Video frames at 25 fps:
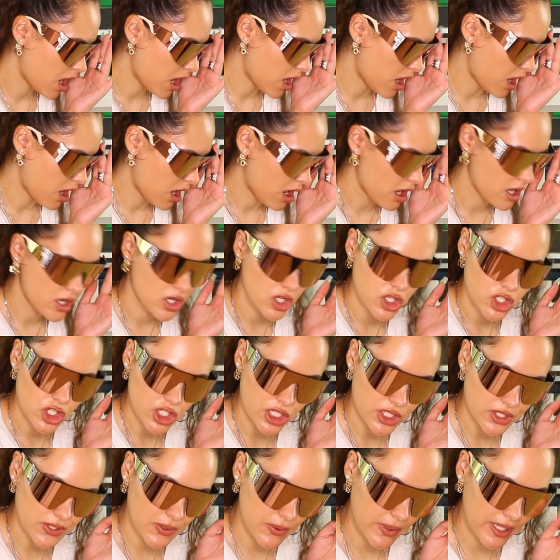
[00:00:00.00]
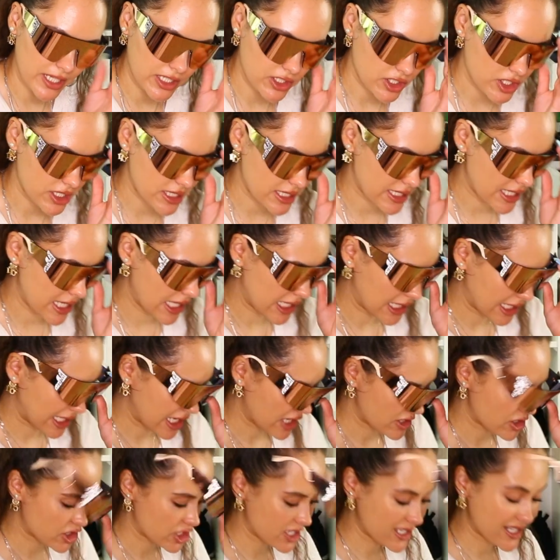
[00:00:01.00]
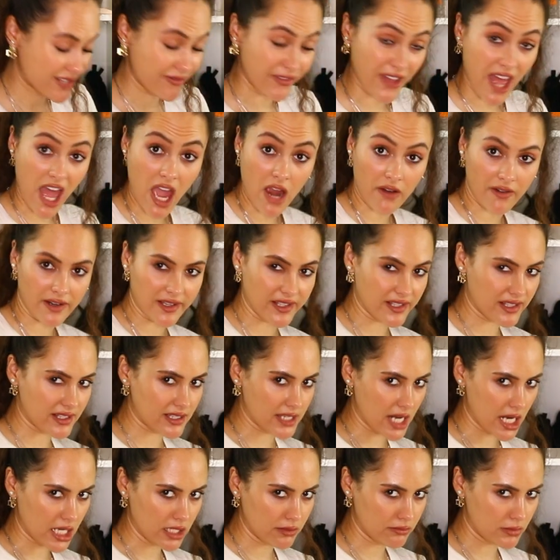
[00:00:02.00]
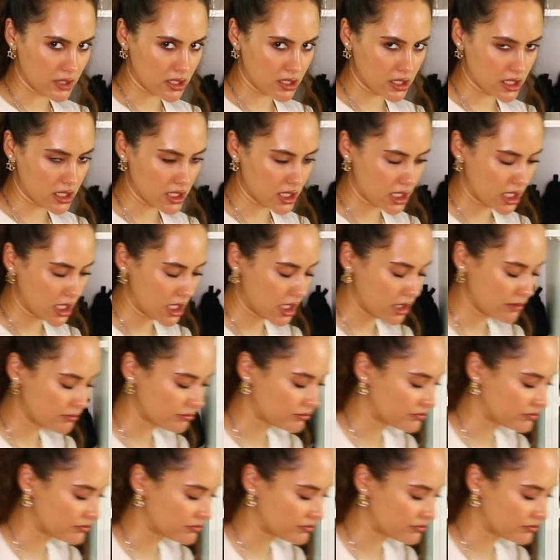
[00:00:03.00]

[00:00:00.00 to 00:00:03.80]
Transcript: Oh, she's a queen. She's killing it. She's very statementy.